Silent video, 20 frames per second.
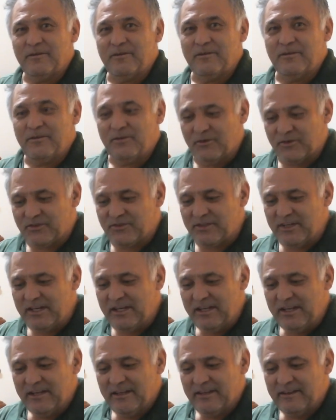You
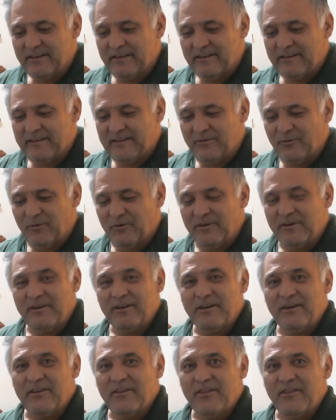see,
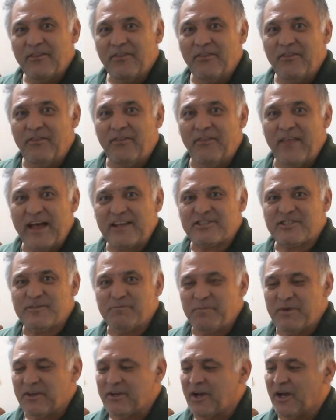that's
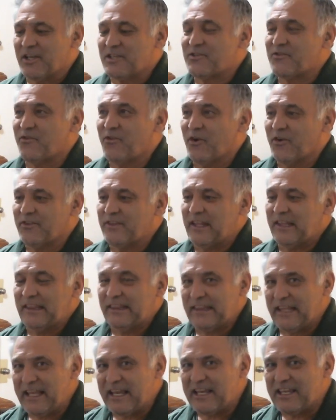because for the
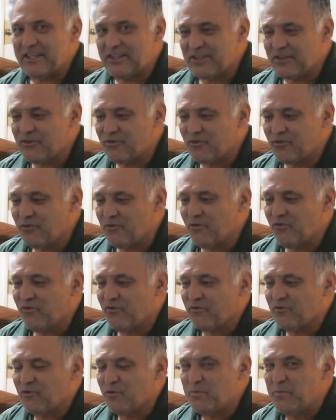length
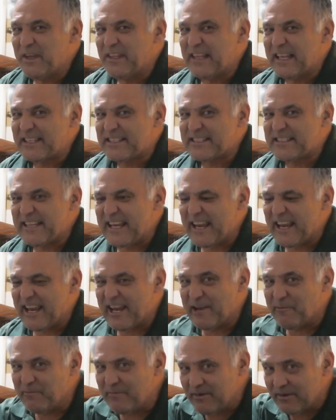to be the
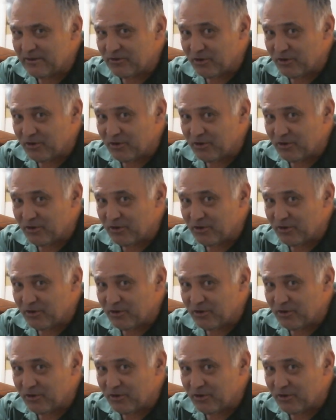same,